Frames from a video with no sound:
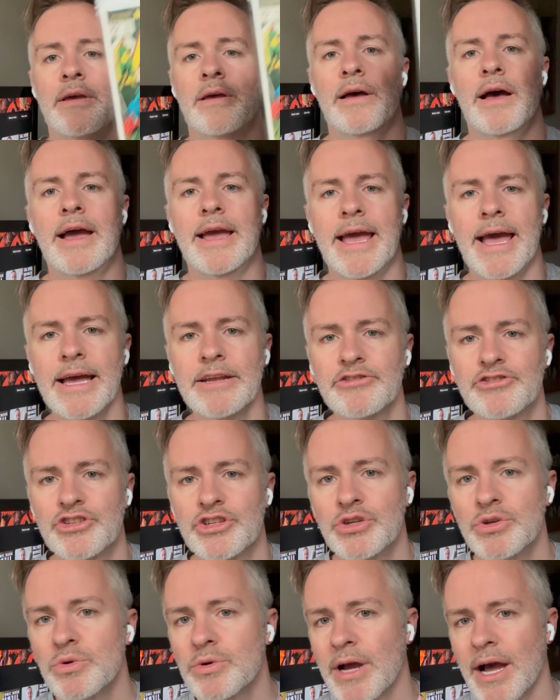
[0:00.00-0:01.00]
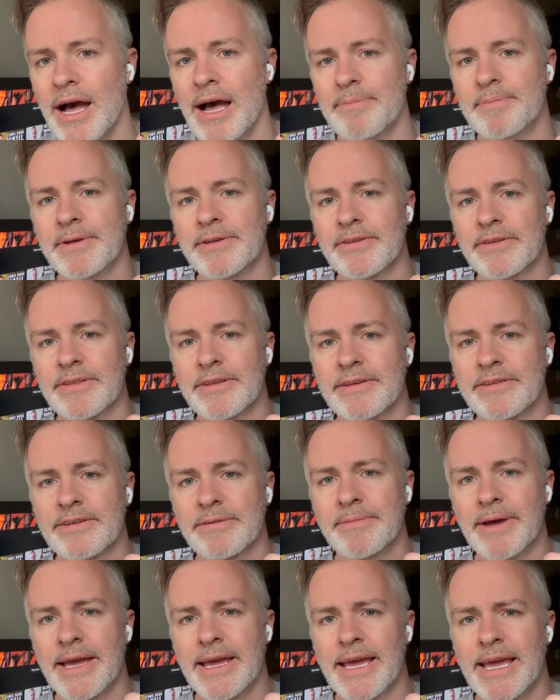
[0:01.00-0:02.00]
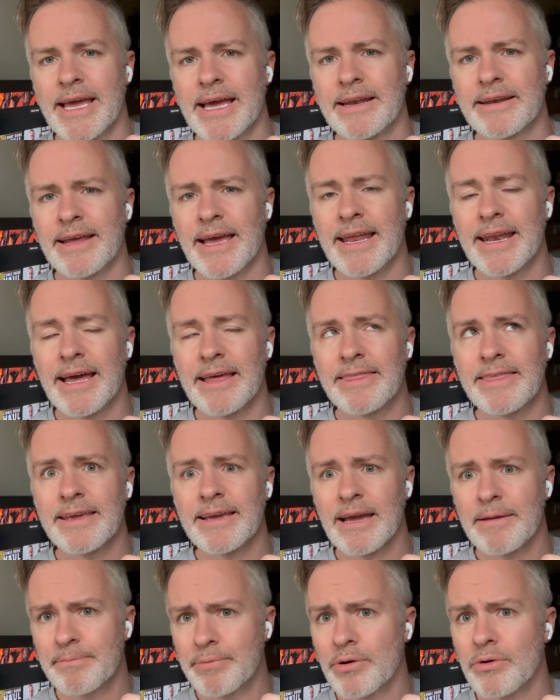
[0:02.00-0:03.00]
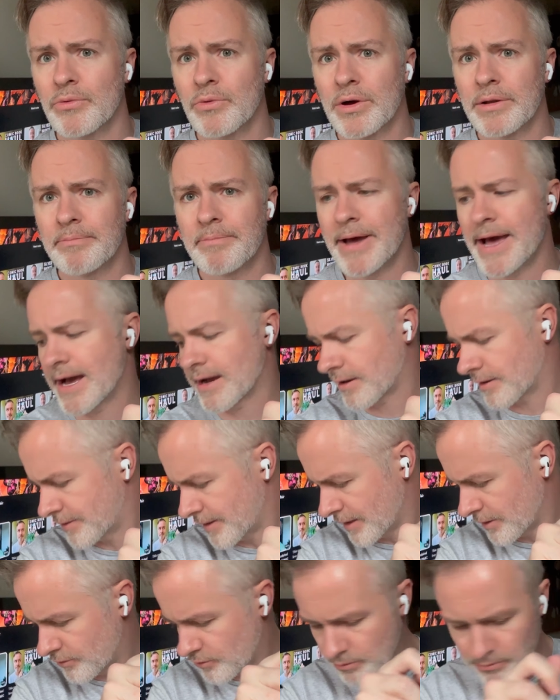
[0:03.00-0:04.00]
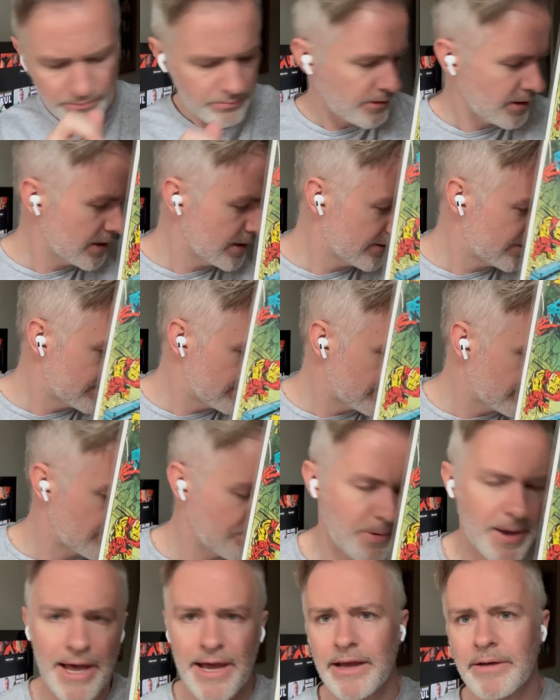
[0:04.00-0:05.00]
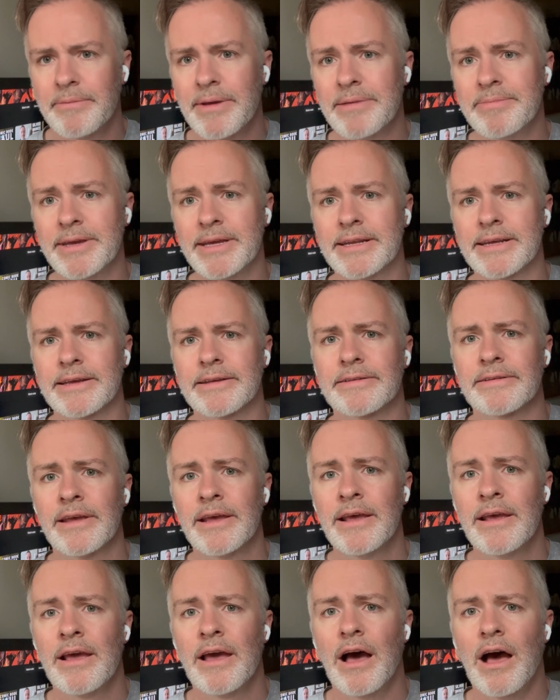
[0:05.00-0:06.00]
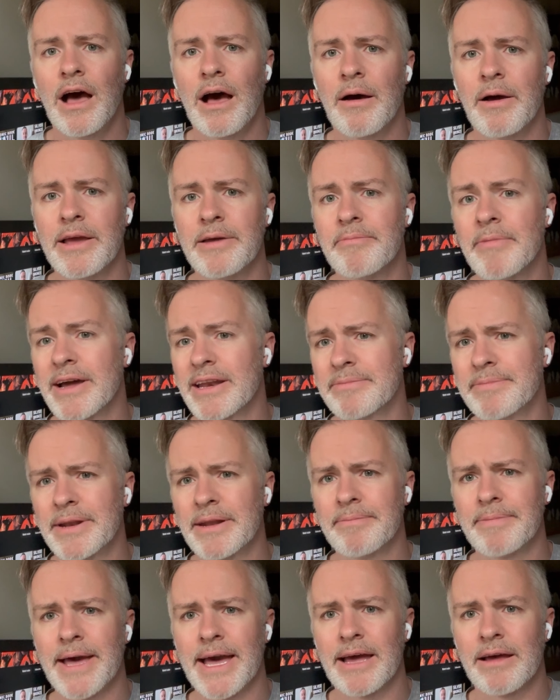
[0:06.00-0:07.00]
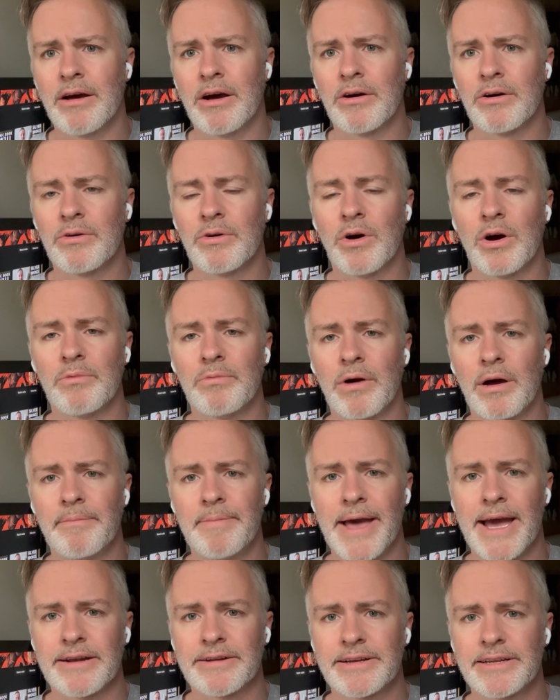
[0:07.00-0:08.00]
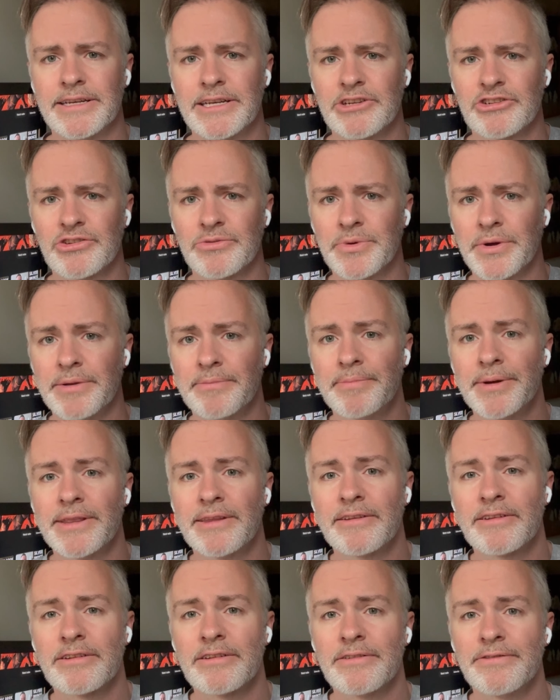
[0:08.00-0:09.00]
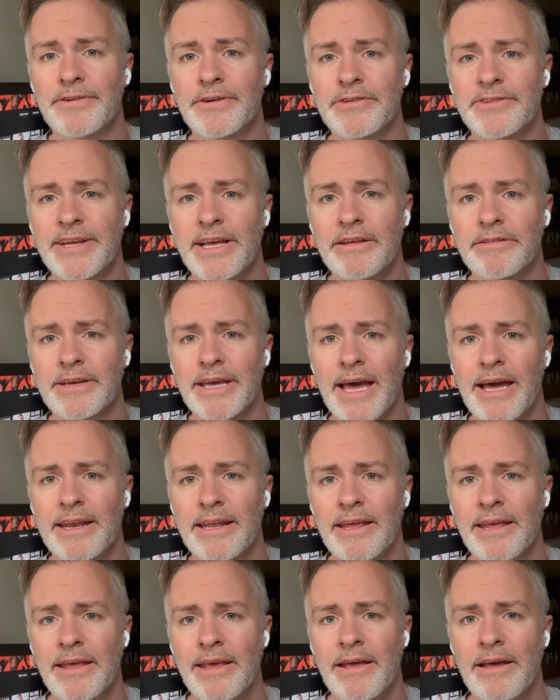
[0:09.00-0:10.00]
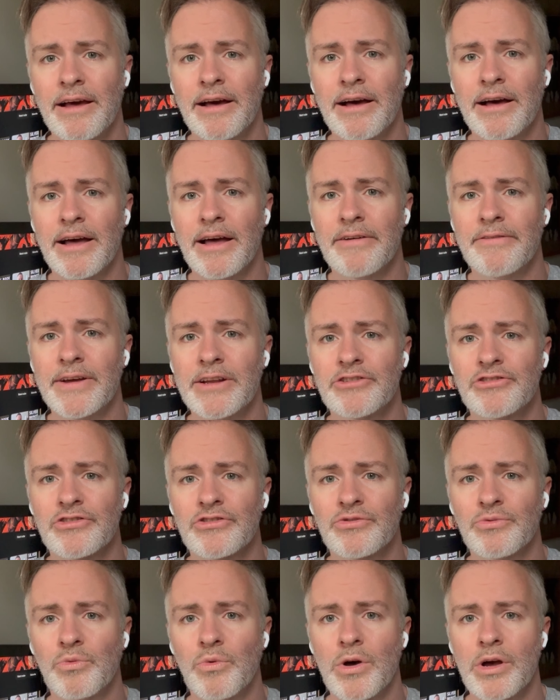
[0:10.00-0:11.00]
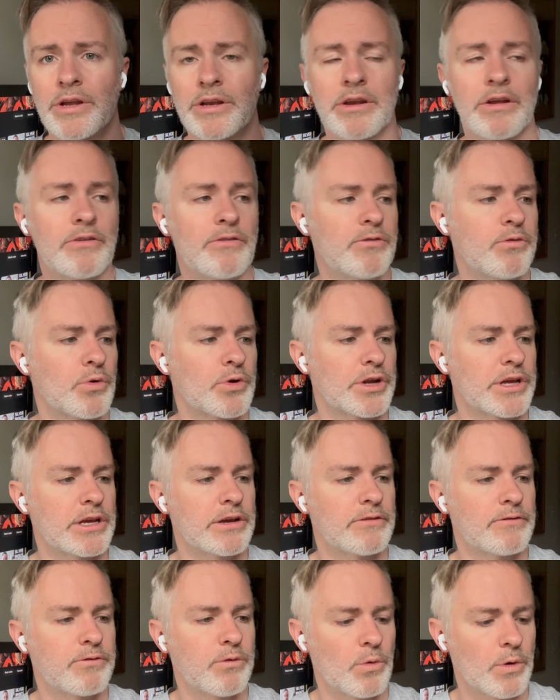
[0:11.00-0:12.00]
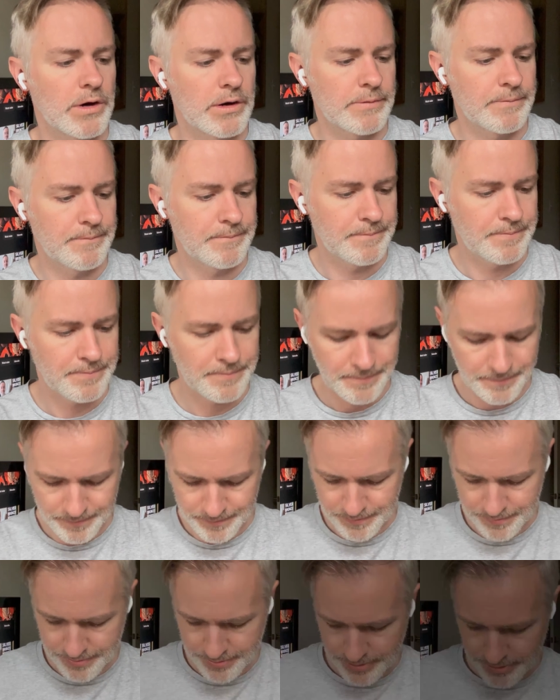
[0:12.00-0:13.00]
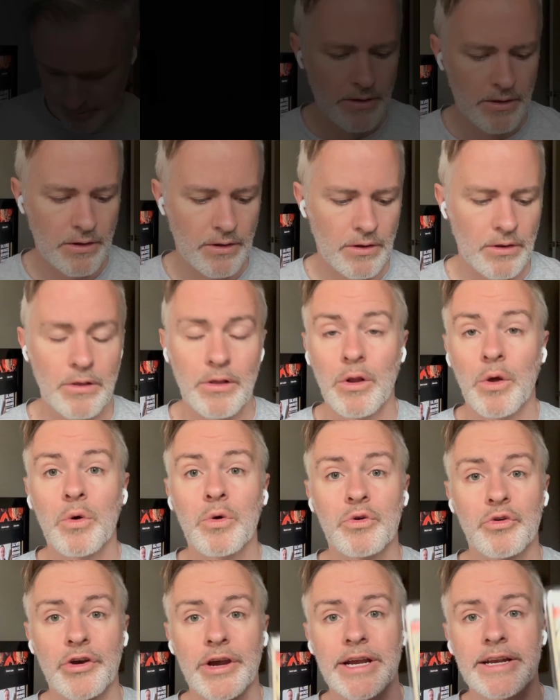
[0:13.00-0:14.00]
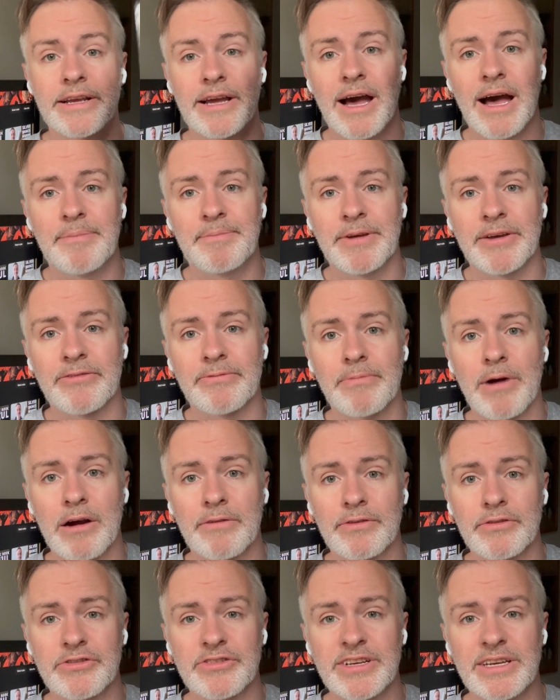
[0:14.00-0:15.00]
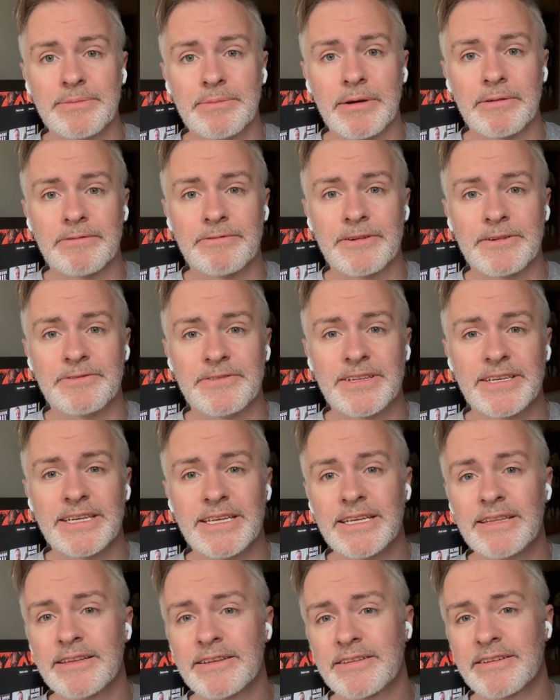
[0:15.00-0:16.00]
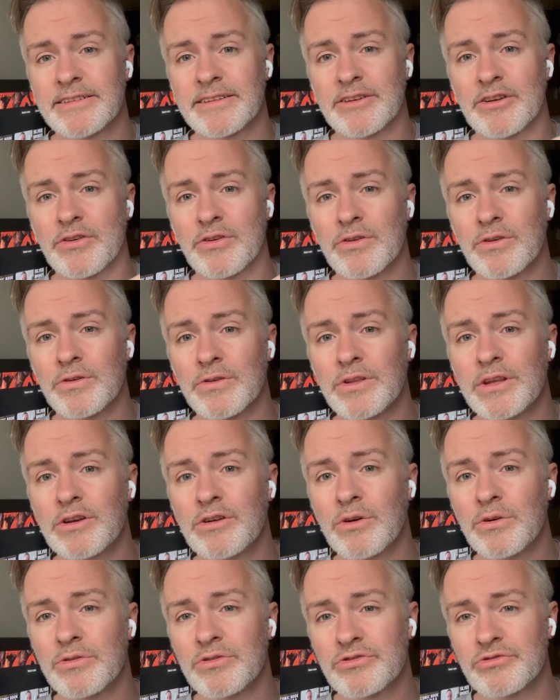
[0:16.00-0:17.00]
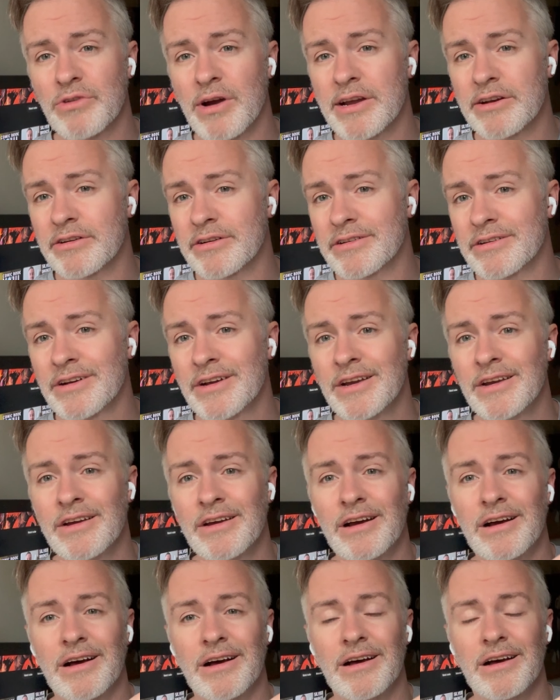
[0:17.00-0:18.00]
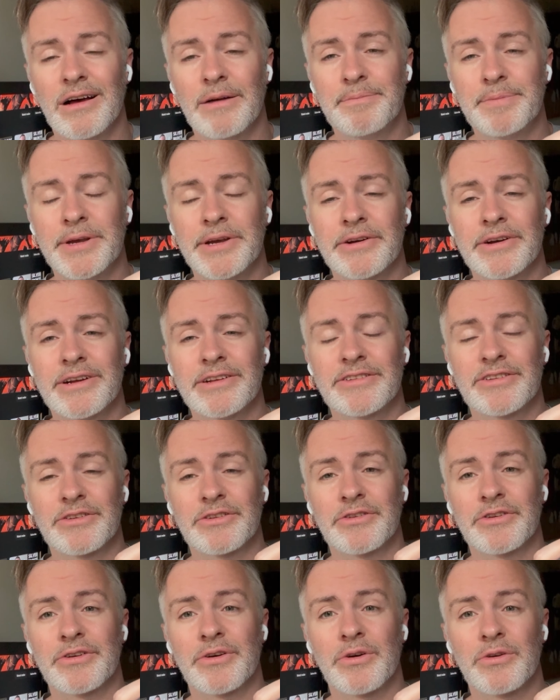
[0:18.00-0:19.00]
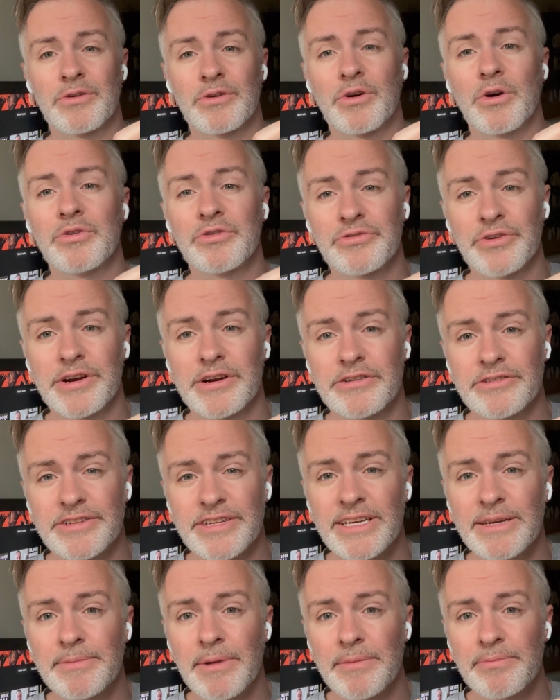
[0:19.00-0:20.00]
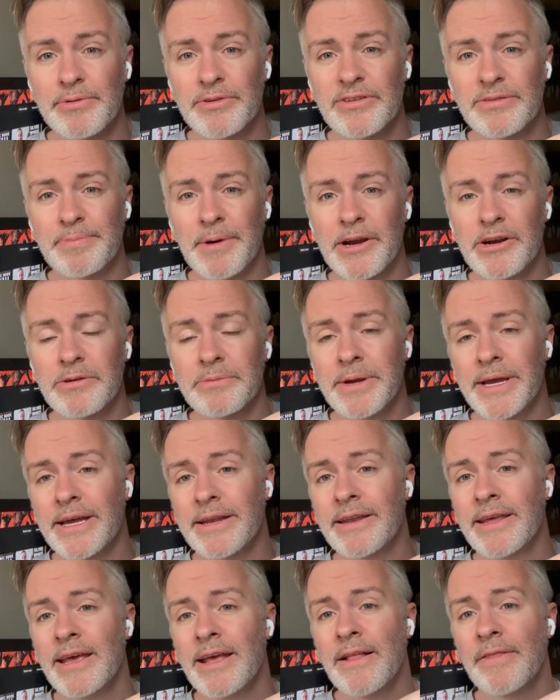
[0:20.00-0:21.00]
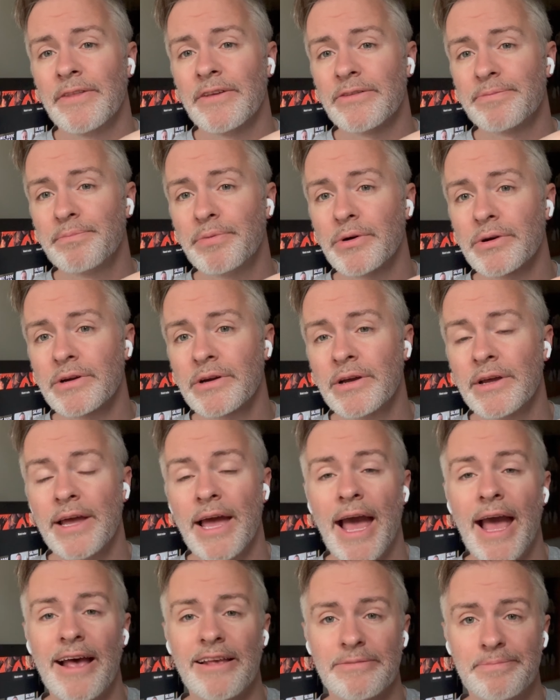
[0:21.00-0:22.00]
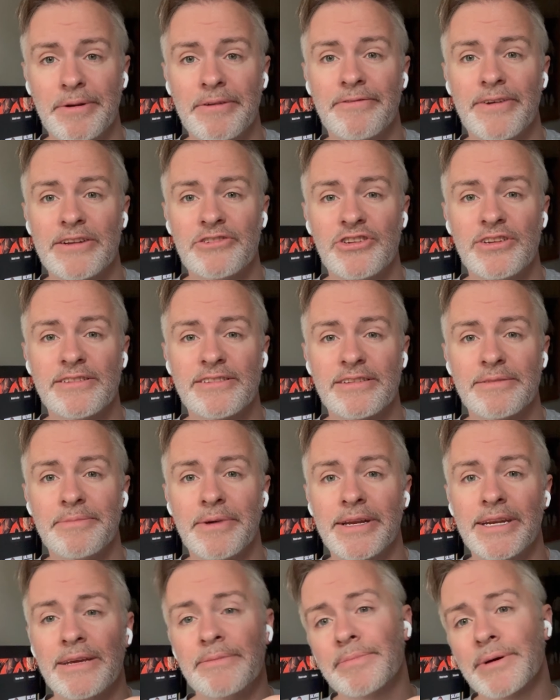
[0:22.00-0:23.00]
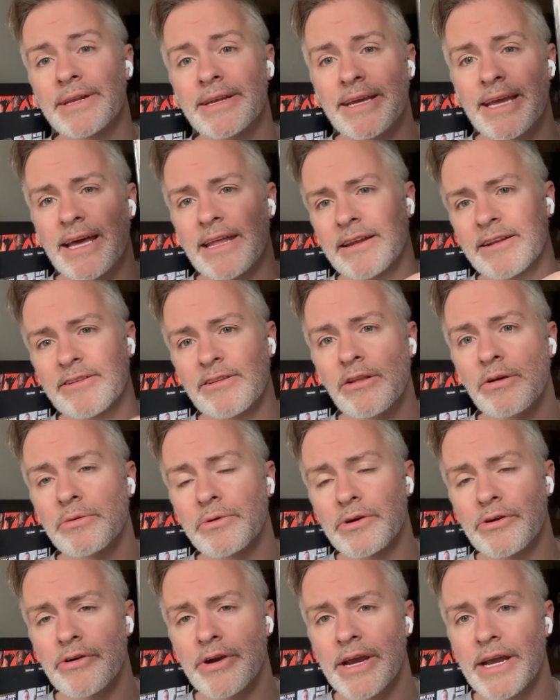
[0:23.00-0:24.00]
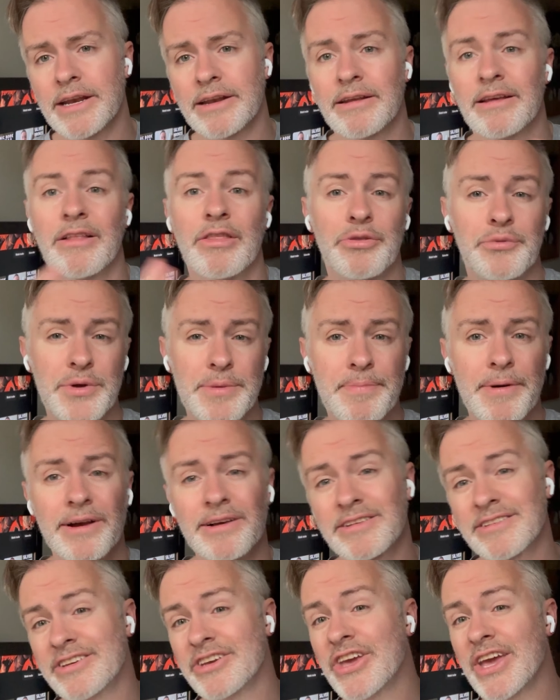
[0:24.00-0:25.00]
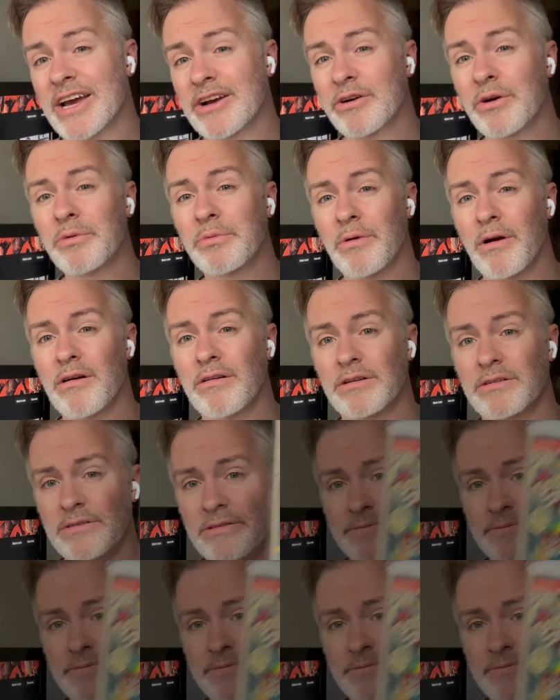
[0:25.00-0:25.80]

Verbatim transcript: I had two copies of this in my hand, and I think I put one back because I don't think it's in this pile. Maybe it is. Uh, it might have been a bad, oh, a, a, bad condition one, but this is the first Hellcat, uh, Avengers 144 low grade copy of Marvel Team Up 15. This is an early Ghost Rider uh, appearance, a, a Ghost Rider team up with Spider Man. This book has been fetching some money, but again, it's lower grade. Three bucks, you can't go wrong.